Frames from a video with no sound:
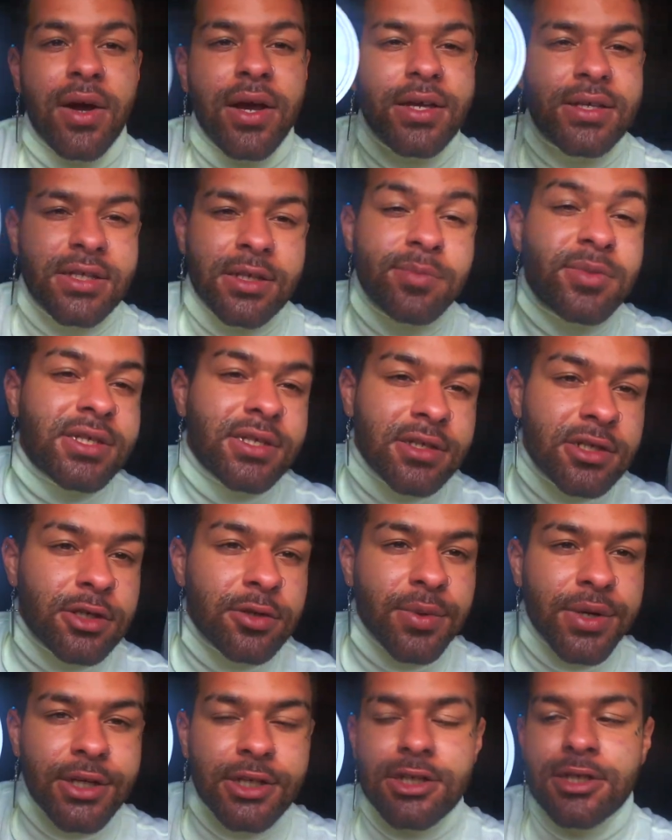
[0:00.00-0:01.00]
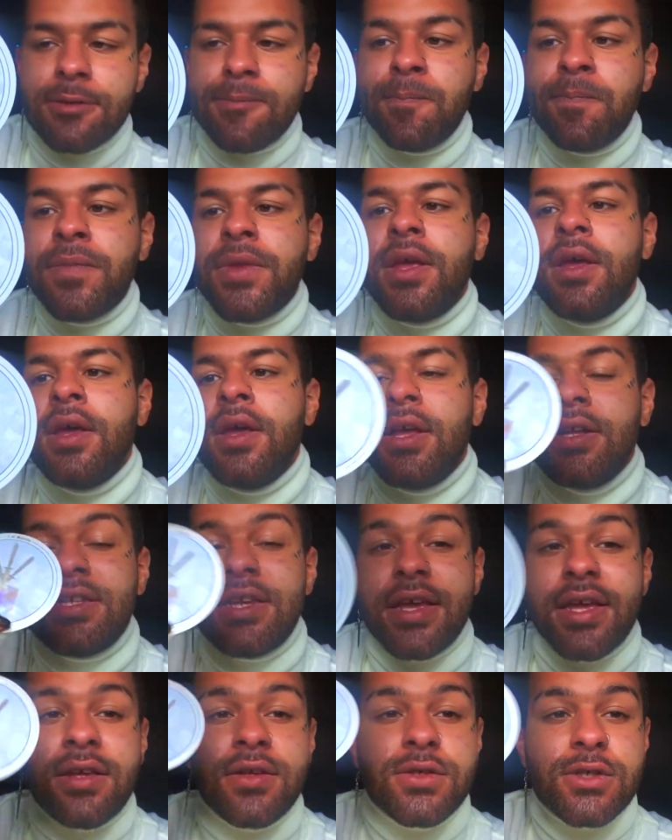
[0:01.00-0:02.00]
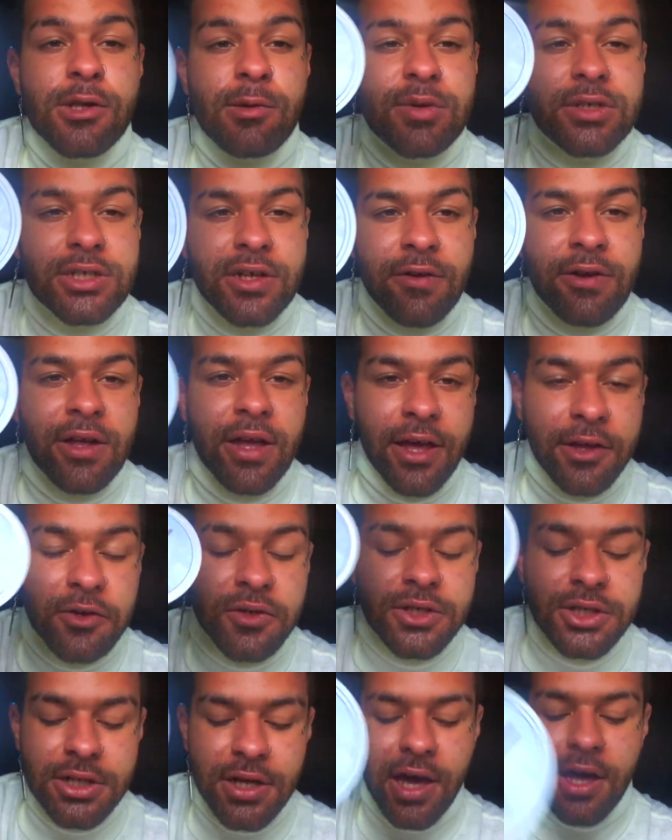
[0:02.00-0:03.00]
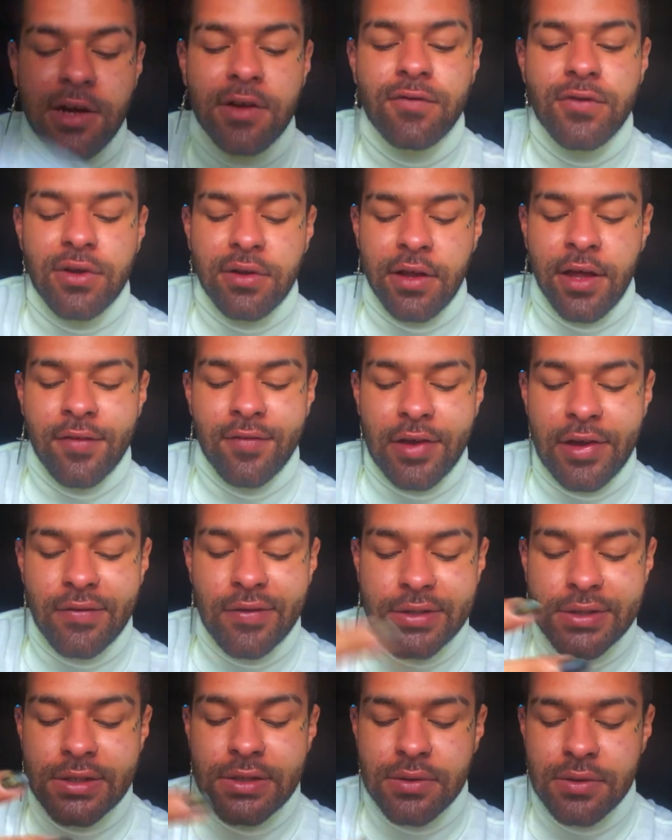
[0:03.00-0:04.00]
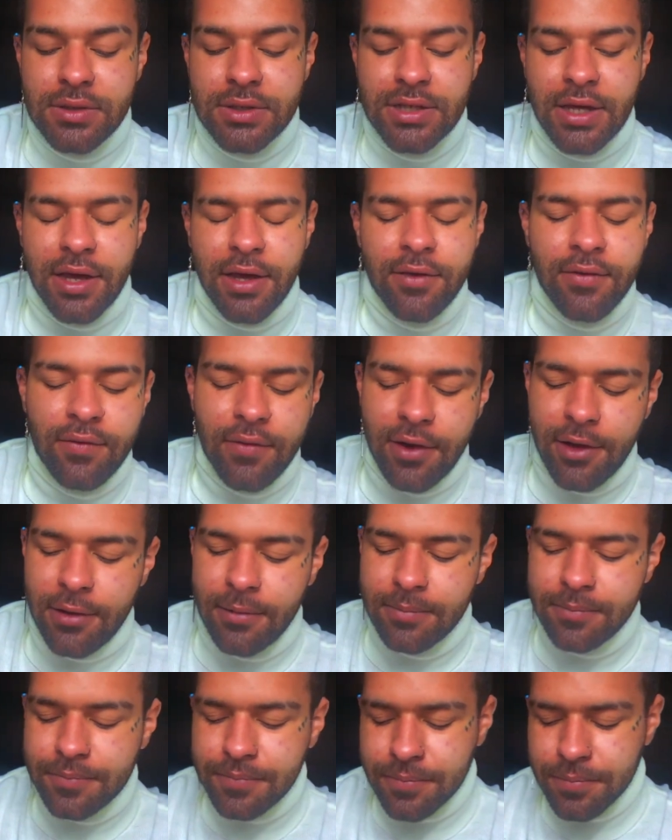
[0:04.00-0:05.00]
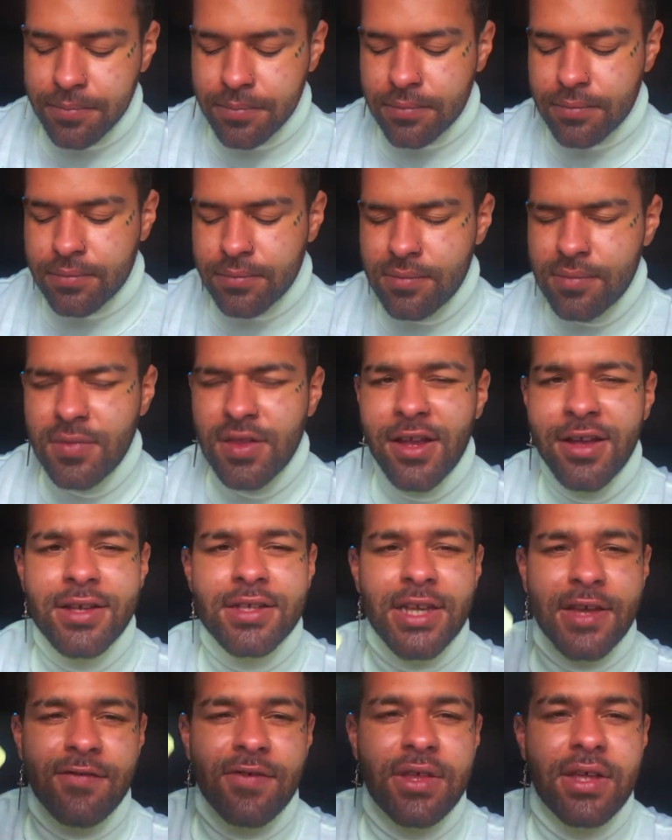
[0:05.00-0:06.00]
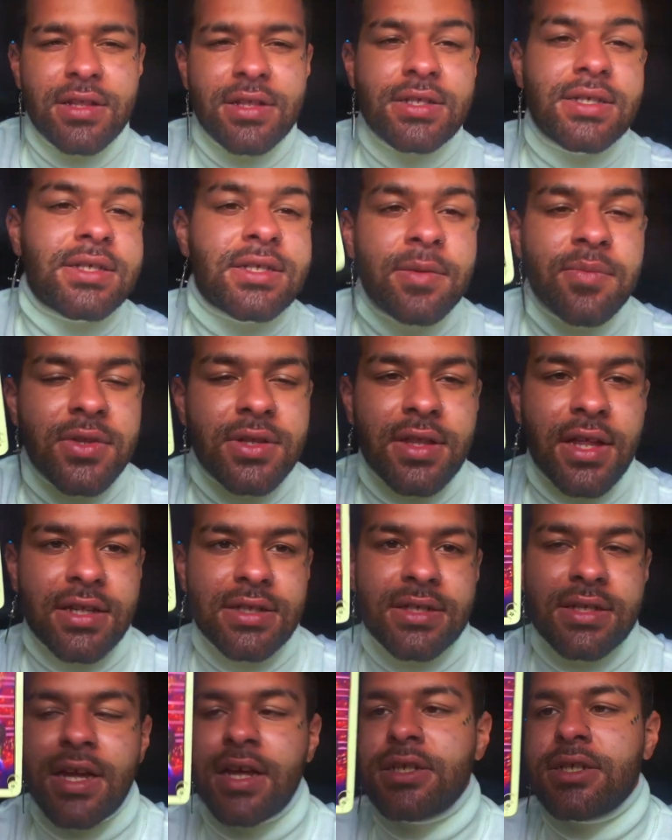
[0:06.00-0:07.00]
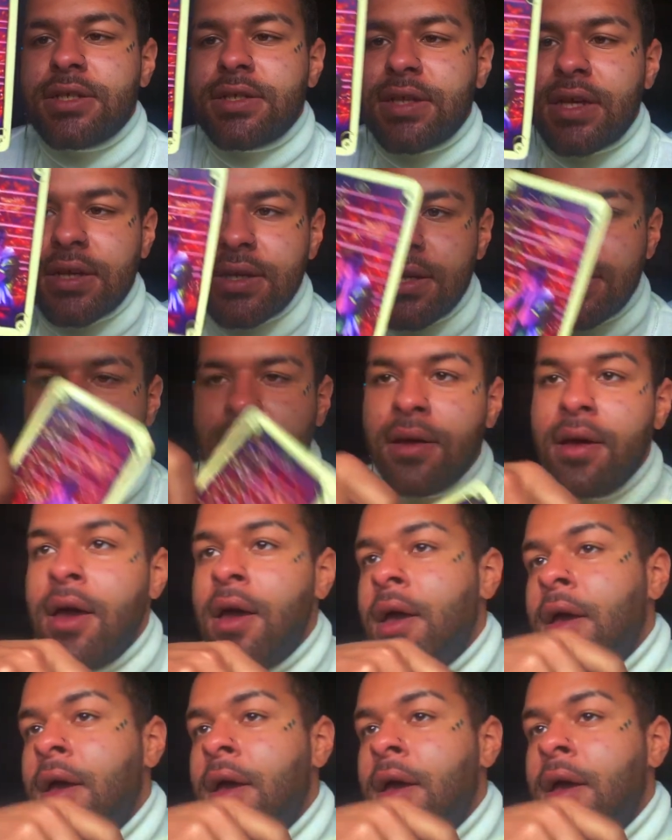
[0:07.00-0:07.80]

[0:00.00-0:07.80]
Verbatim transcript: some situation taking so much energy of your life every single day, right? Because I feel like this is something that's not just like a